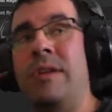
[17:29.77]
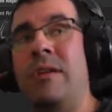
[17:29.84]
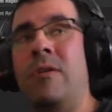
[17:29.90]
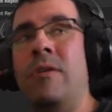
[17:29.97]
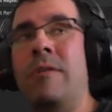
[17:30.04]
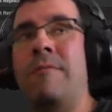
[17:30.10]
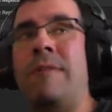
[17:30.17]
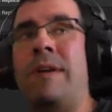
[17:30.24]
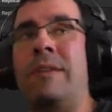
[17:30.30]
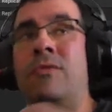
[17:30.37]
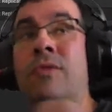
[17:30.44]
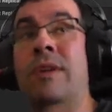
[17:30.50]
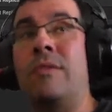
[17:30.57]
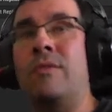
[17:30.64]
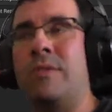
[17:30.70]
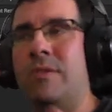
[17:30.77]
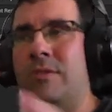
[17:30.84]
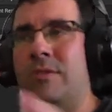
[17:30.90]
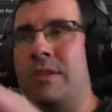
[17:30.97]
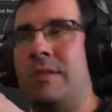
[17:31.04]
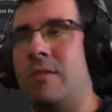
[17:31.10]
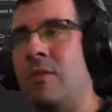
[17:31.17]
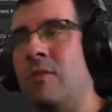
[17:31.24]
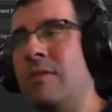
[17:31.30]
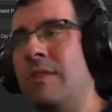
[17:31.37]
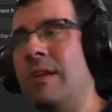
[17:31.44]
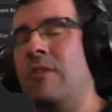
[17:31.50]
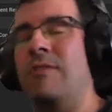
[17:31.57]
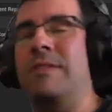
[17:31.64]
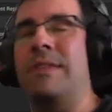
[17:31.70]
or if I try to use it on the
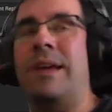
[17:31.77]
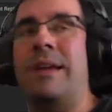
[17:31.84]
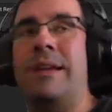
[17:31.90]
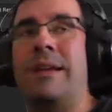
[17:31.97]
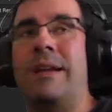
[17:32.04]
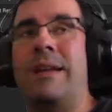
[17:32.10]
container?